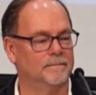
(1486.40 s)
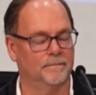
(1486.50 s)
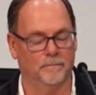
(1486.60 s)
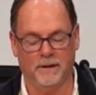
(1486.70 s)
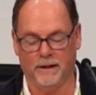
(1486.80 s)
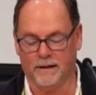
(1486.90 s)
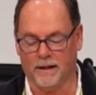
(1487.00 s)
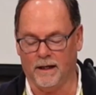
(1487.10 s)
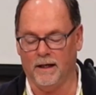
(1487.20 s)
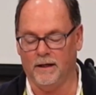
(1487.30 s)
being
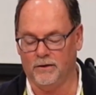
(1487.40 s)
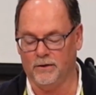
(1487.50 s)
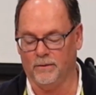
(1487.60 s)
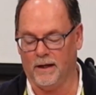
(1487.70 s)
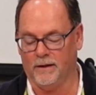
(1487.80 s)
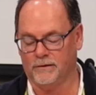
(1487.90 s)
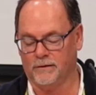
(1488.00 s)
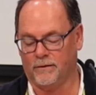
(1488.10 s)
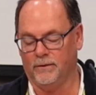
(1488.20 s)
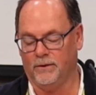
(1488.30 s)
kind to us
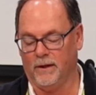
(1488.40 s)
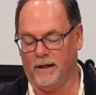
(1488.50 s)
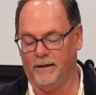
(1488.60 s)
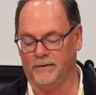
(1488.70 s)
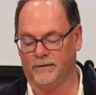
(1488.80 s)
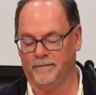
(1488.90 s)
through Christ.